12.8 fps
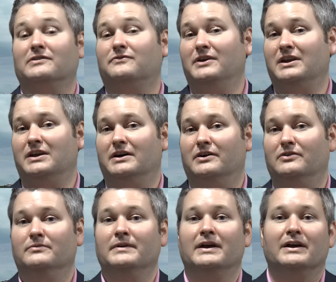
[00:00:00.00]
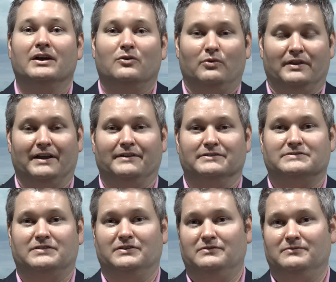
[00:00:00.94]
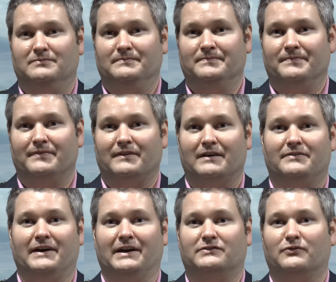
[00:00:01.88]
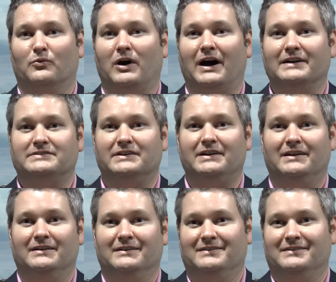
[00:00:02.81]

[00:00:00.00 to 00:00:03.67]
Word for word: video with others too. Thanks for watching, and